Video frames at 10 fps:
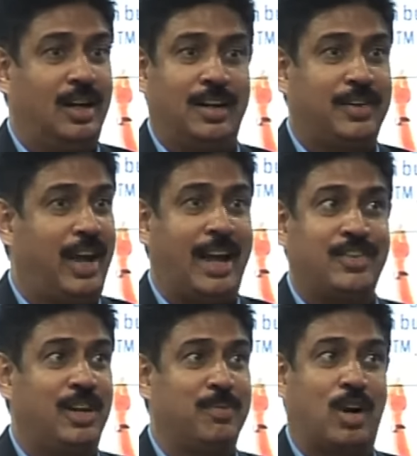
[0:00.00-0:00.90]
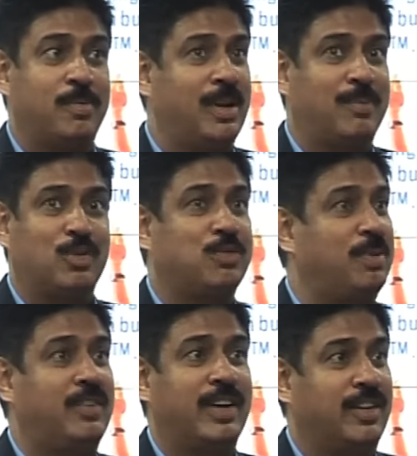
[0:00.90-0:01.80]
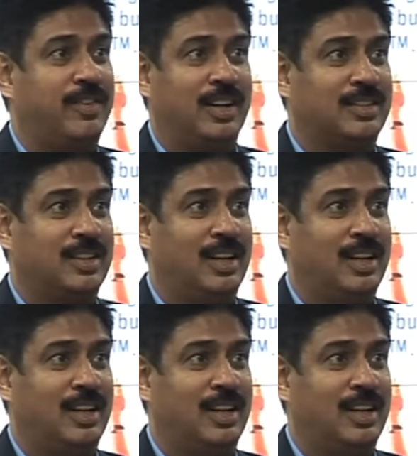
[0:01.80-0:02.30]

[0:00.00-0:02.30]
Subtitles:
they actually brought me up to speed very fast.